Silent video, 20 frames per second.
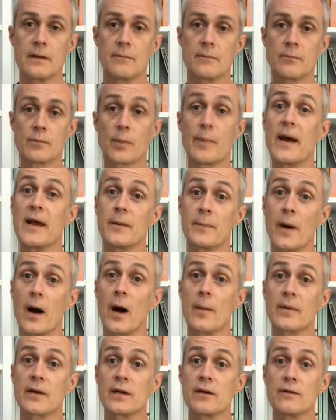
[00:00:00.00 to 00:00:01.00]
prepared a
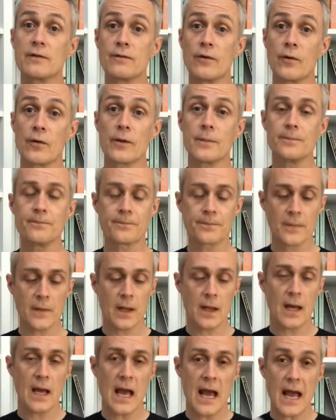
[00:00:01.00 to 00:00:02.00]
barbecue for them
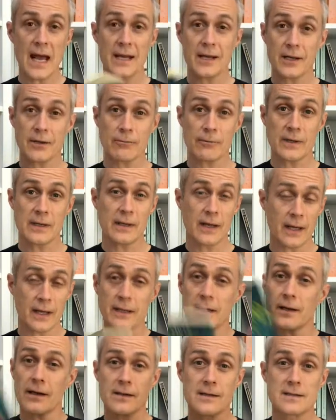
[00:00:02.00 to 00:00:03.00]
and like a
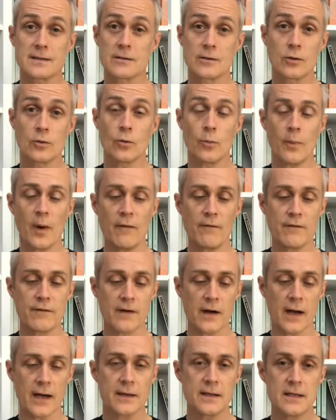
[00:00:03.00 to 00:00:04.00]
nice cool
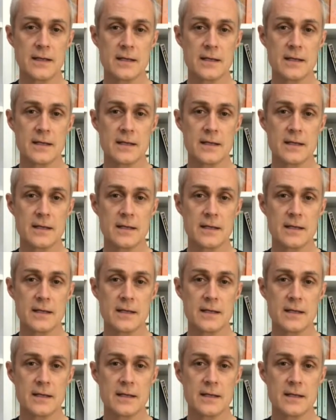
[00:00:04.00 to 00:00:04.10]
bonfire.